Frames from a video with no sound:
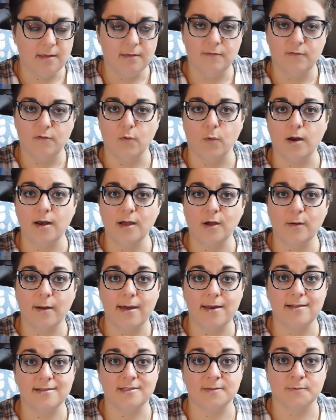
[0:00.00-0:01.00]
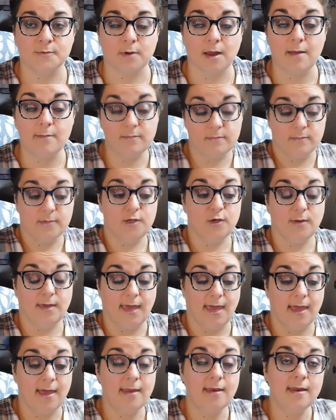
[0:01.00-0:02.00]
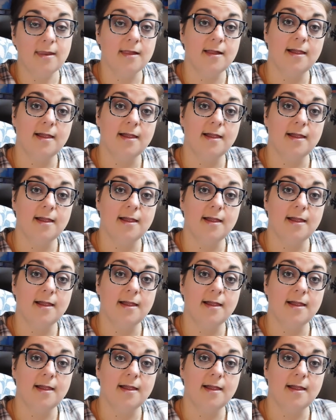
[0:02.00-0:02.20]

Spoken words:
If you want to go ahead and subscribe, you can,